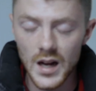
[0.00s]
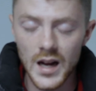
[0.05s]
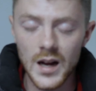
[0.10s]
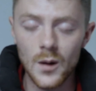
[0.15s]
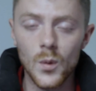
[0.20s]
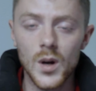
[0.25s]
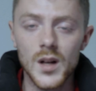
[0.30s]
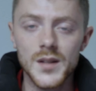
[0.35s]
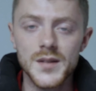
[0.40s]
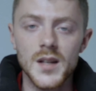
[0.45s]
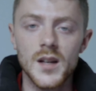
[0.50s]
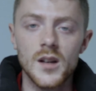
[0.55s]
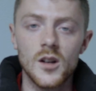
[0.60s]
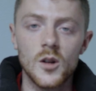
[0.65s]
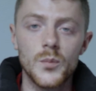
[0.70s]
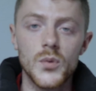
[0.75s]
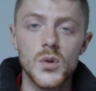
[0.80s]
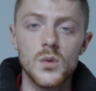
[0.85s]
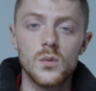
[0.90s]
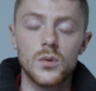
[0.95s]
I want to
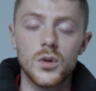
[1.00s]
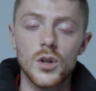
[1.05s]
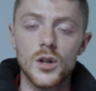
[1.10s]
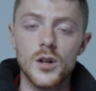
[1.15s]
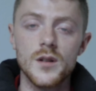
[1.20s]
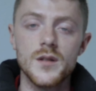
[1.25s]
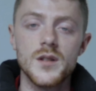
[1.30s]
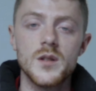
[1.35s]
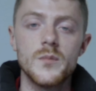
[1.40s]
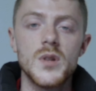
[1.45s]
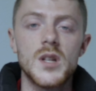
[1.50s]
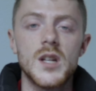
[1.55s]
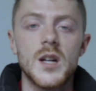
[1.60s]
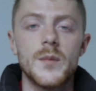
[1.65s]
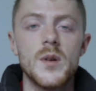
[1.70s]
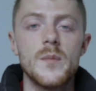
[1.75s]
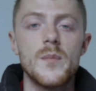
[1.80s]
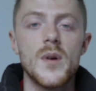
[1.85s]
help you learn to become a